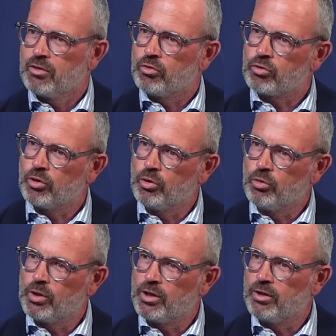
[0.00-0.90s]

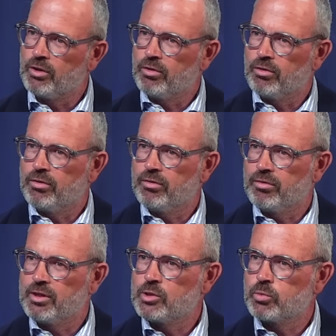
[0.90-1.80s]
So
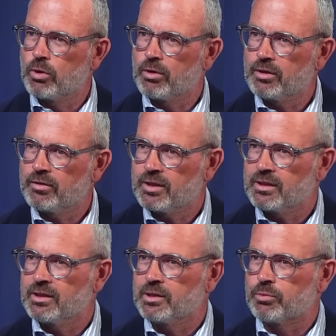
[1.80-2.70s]
these warrants
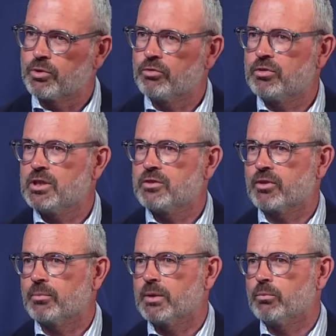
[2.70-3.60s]
and the proceeds
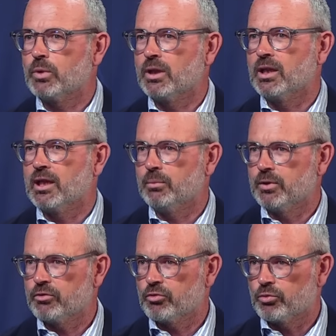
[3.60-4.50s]
from them will help
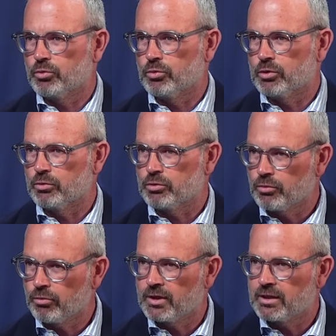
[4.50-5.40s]
us to do
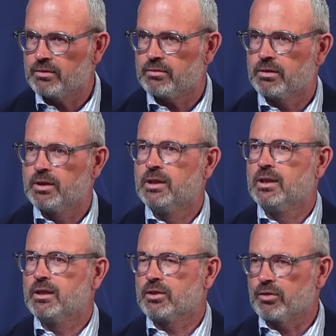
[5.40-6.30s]
two things:
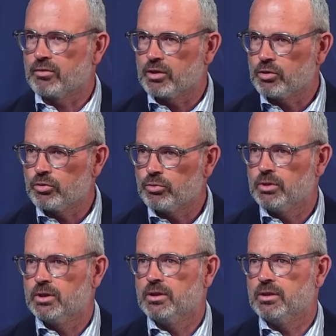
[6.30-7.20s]

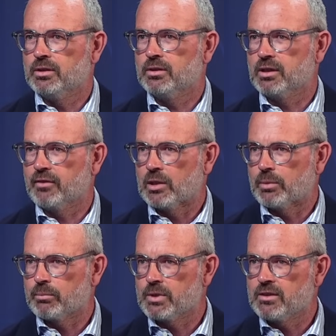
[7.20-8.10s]
continue
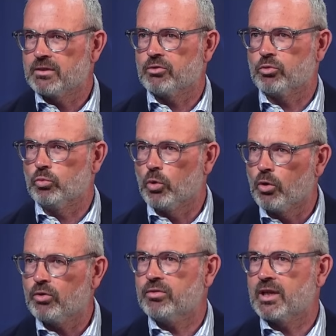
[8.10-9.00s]
developing Mita
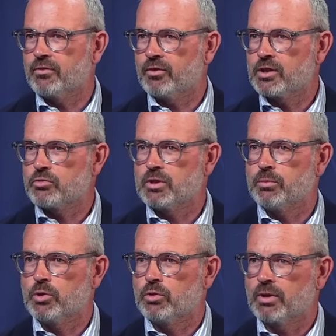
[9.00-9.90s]
towards that phase 3
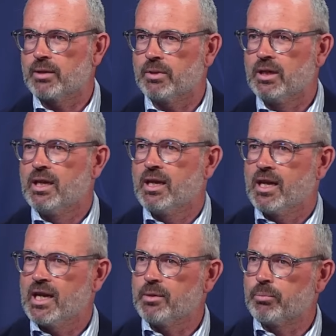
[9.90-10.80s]
program,
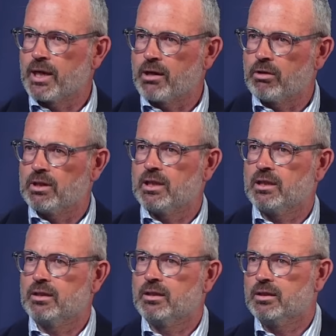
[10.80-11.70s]
and in
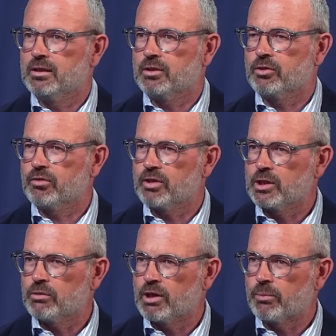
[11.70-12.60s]
parallel
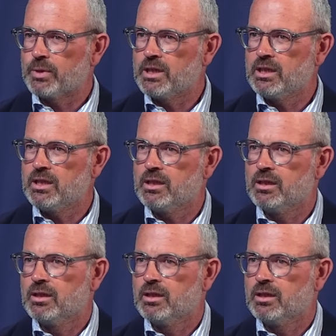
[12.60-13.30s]
continue our BD